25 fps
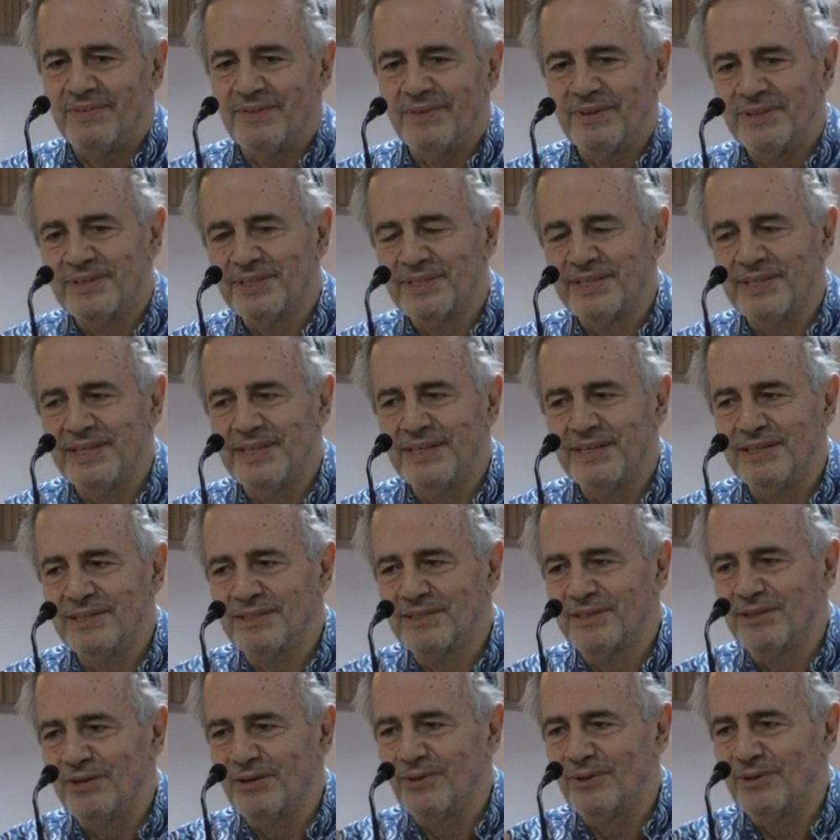
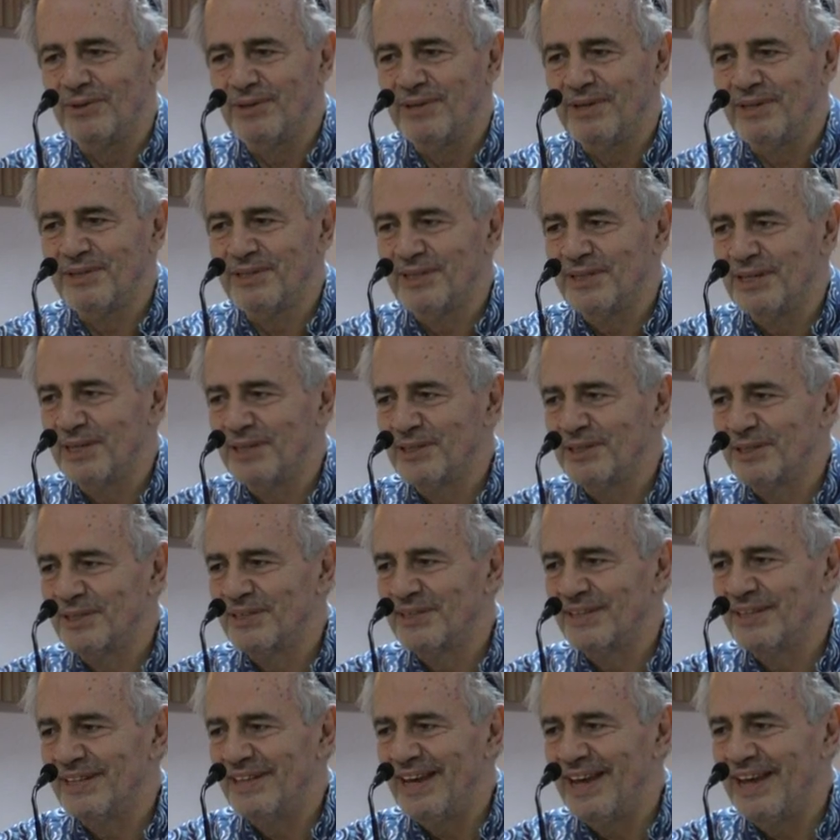sees
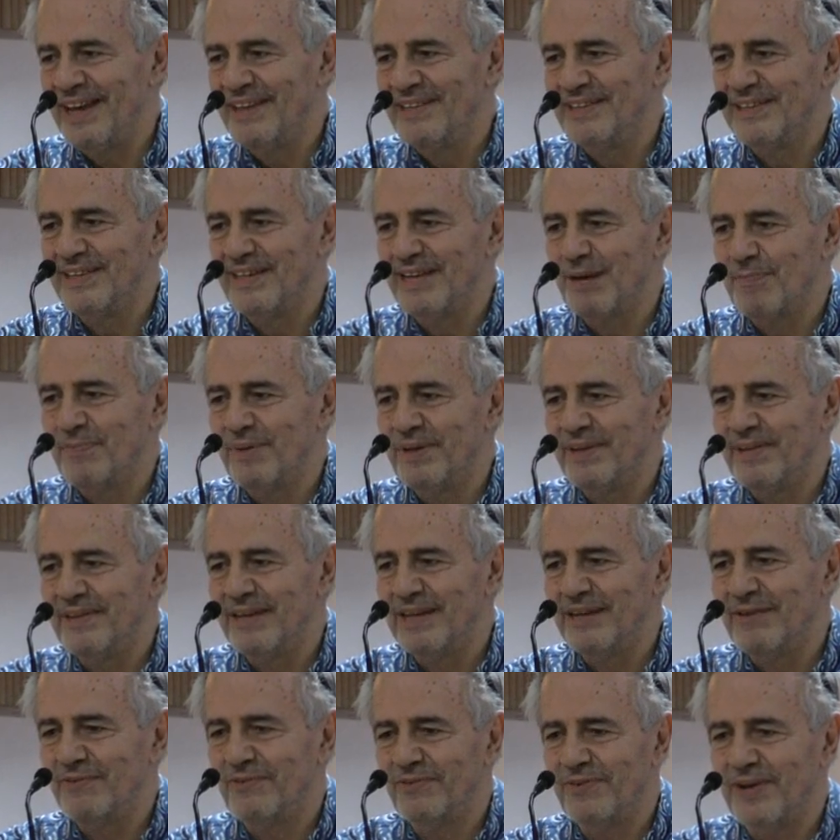Odysseus ending up in
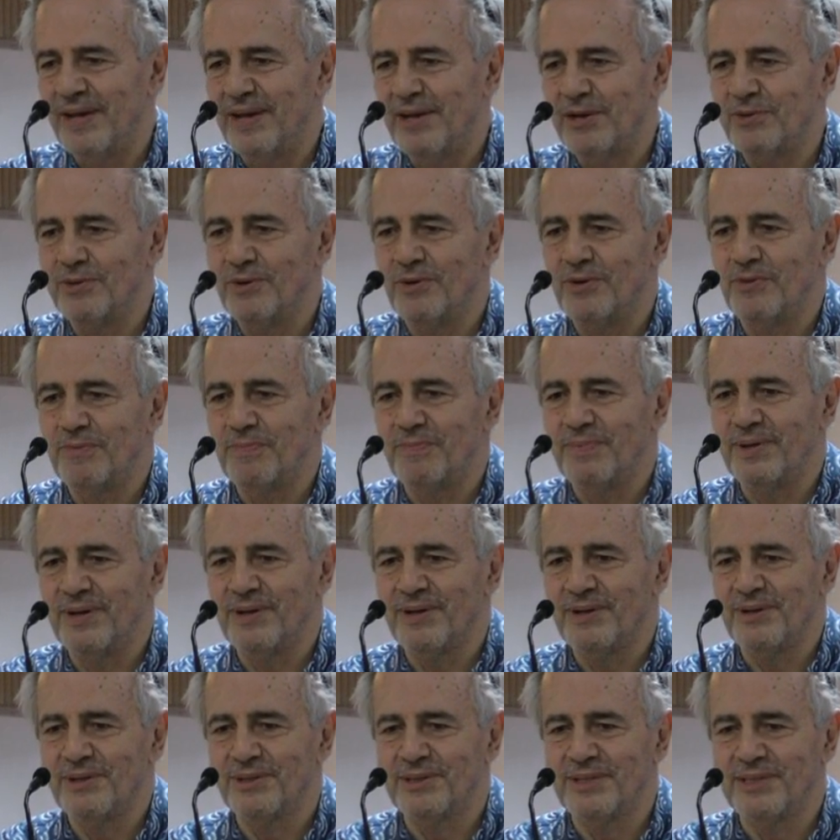the Inferno
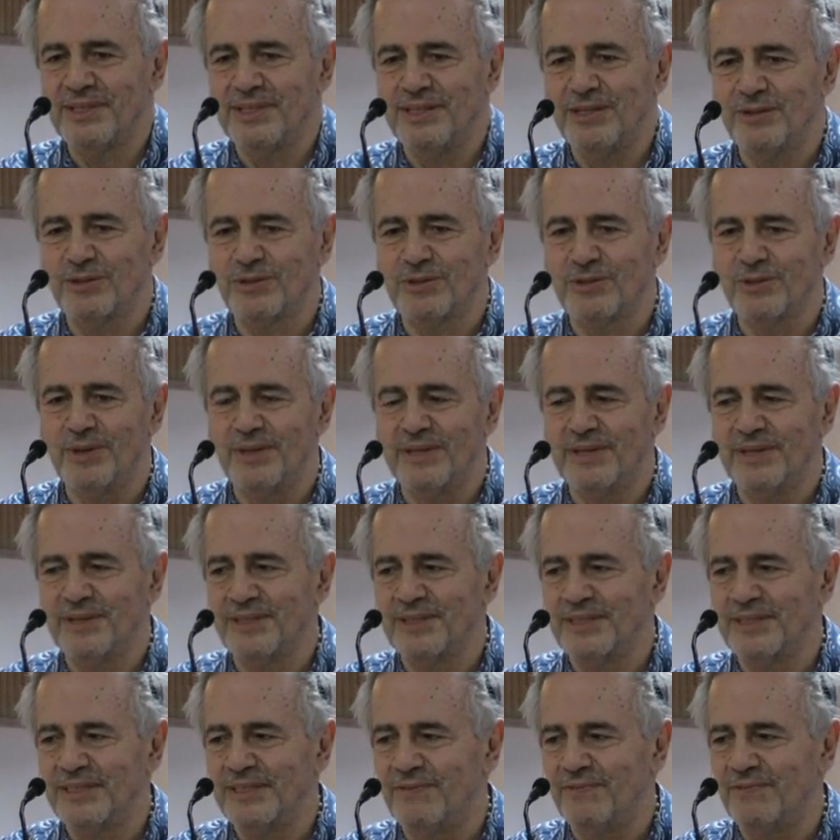because he saw it
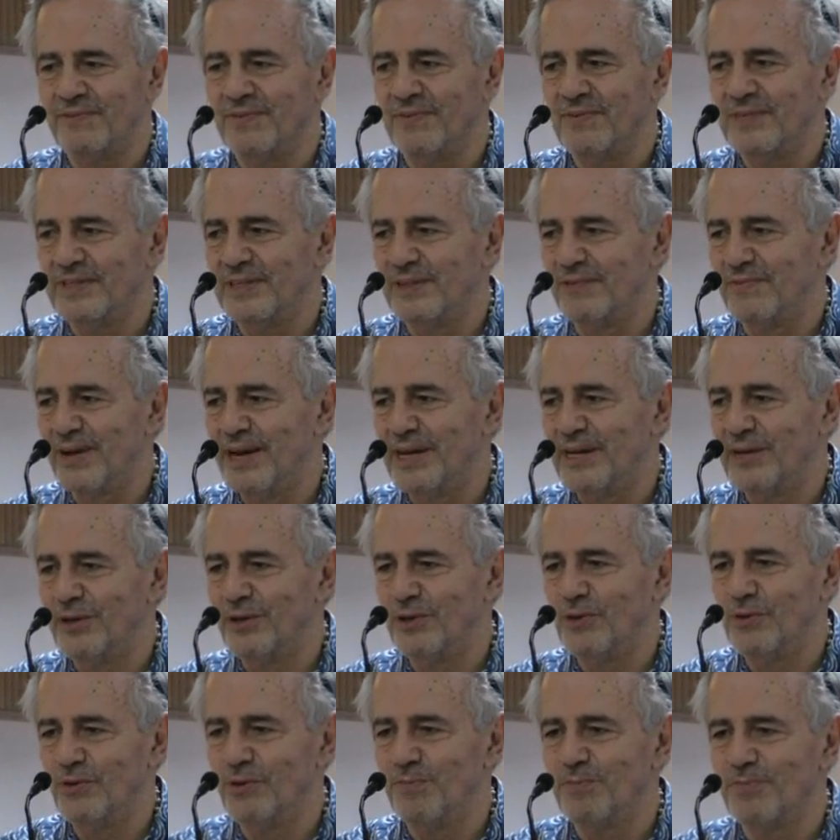as div divine
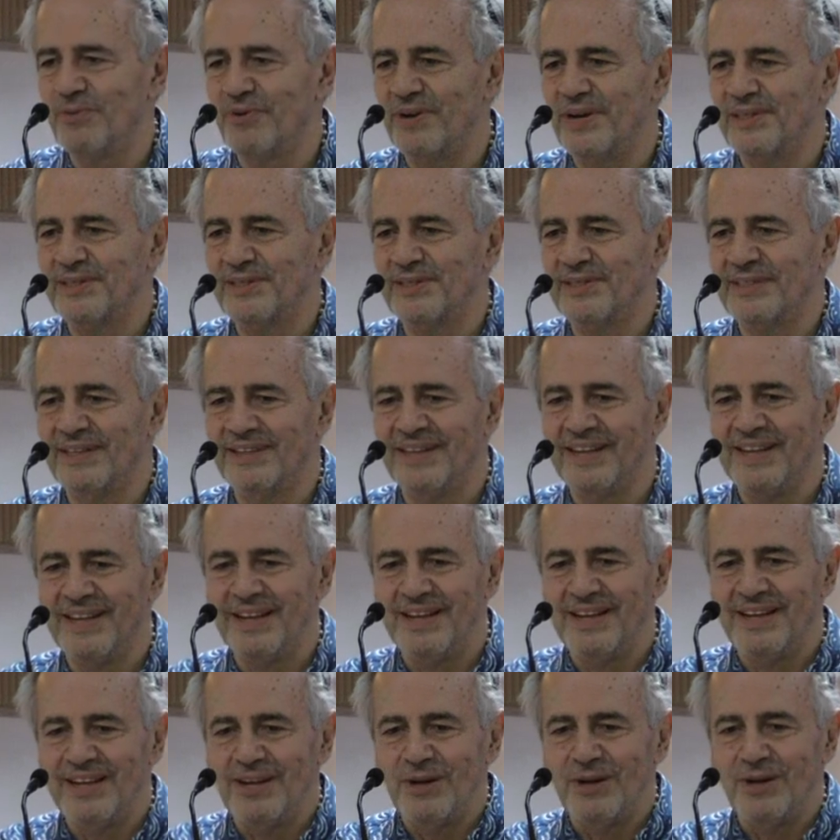hubris, that
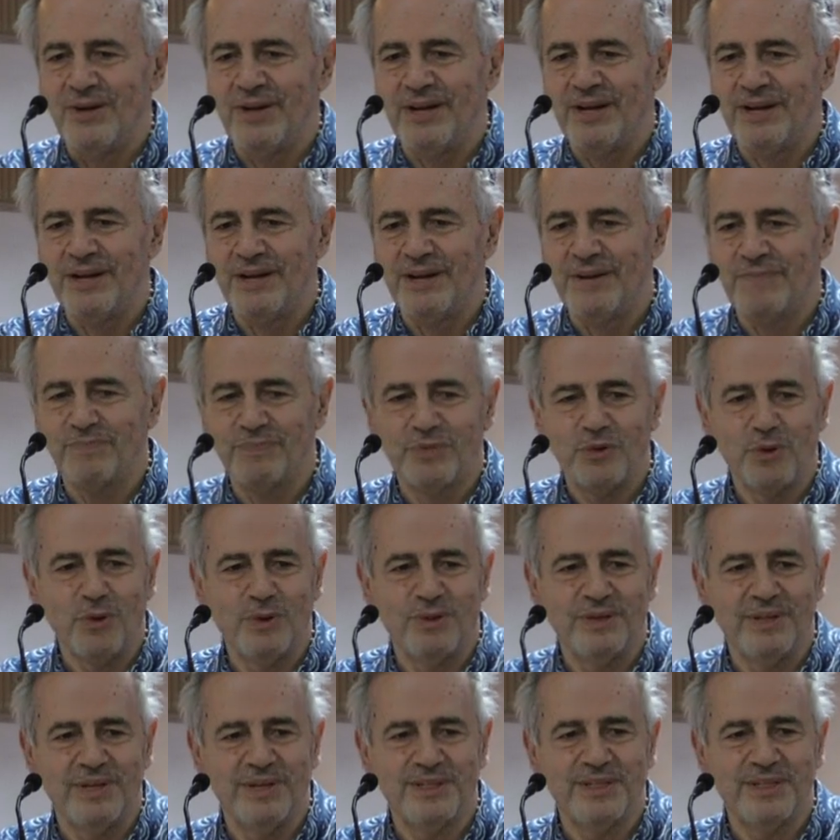um,
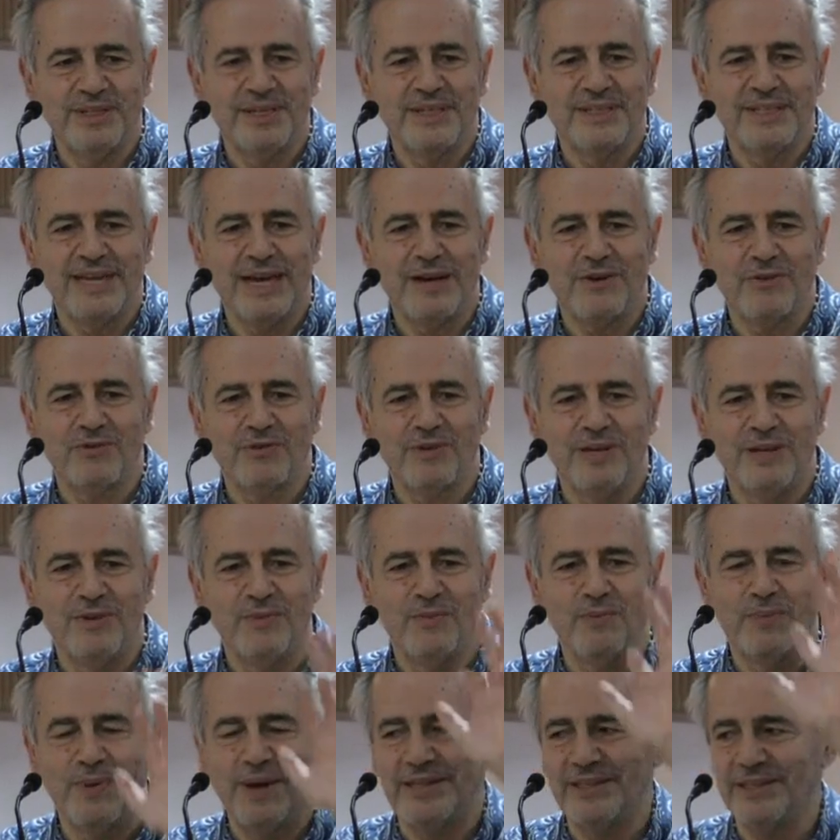Odysseus actually
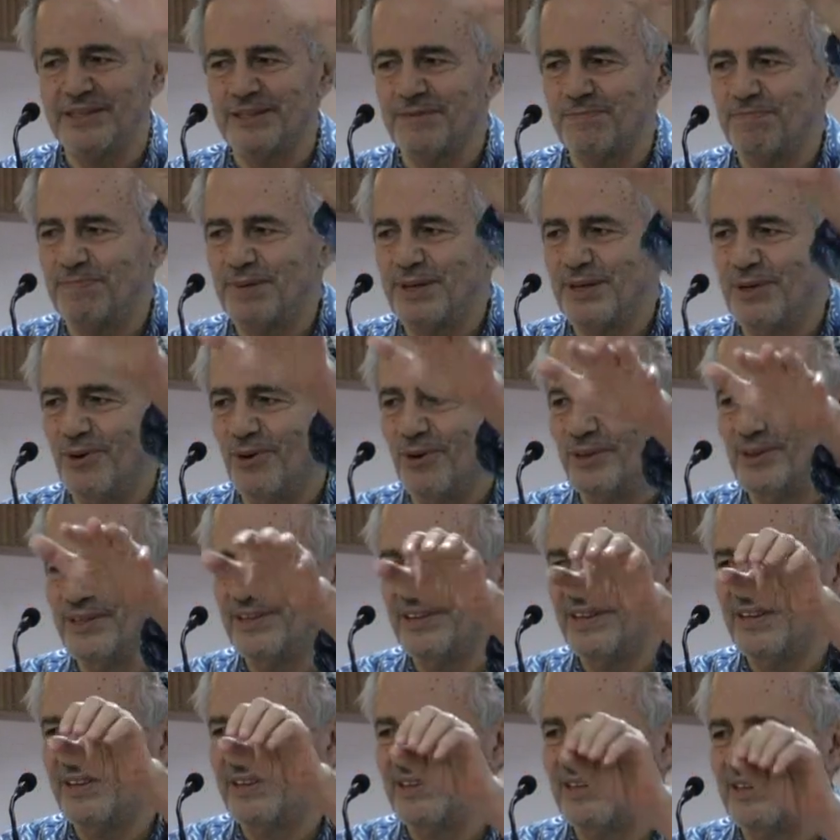went
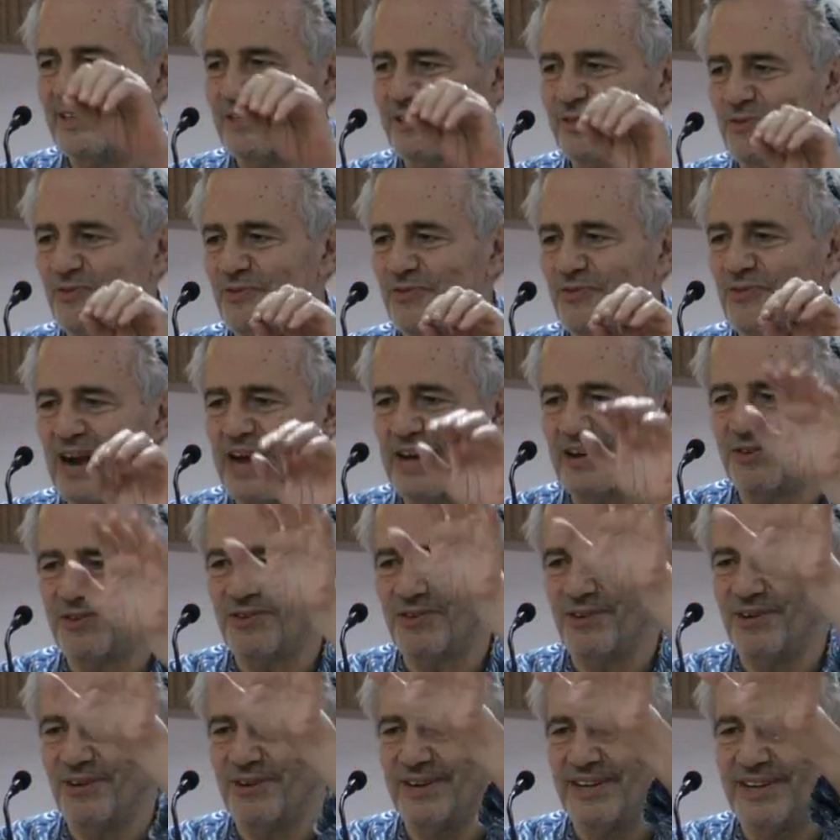beyond this
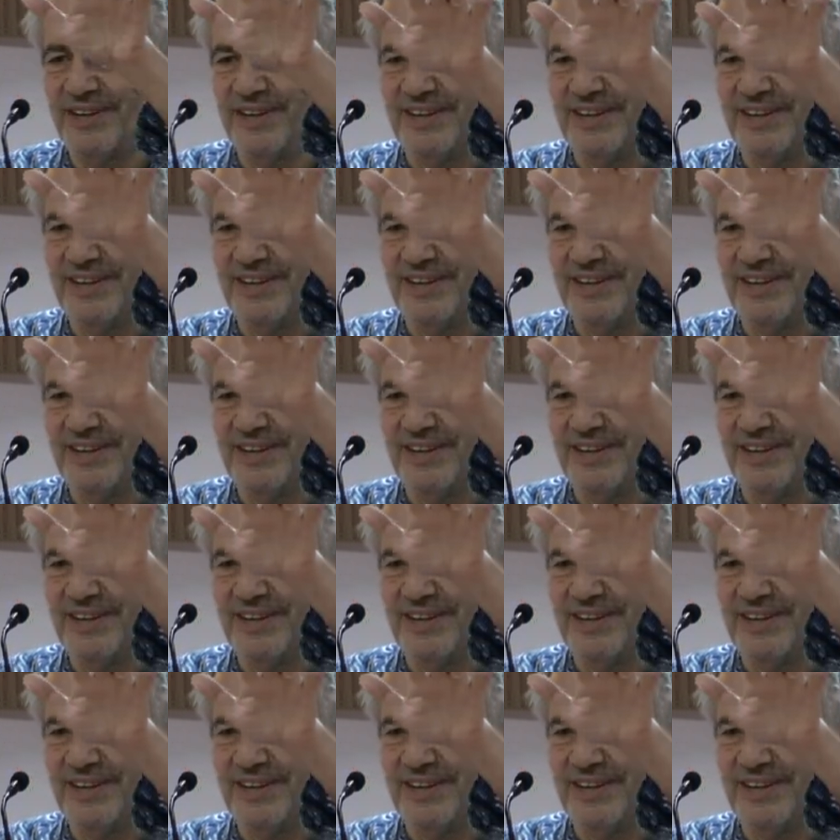fracture,